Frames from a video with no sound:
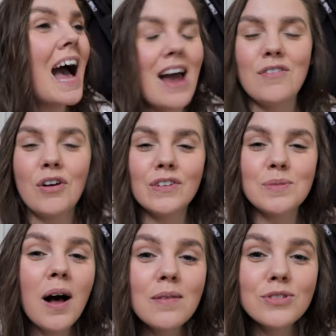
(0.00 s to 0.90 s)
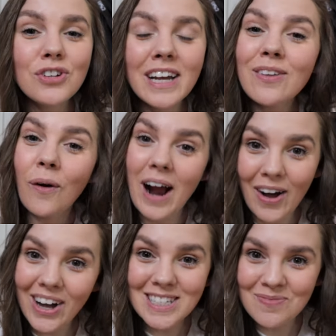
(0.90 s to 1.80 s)
I don't know if it's mom strength or how
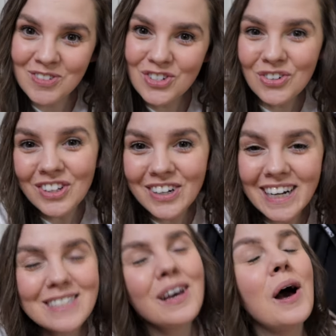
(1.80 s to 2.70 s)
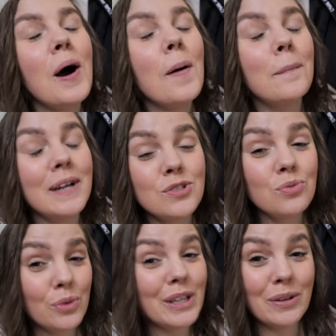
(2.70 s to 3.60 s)
awesome this stroller is, but it's
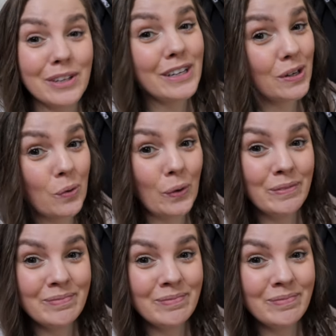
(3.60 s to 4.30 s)
really, really cool.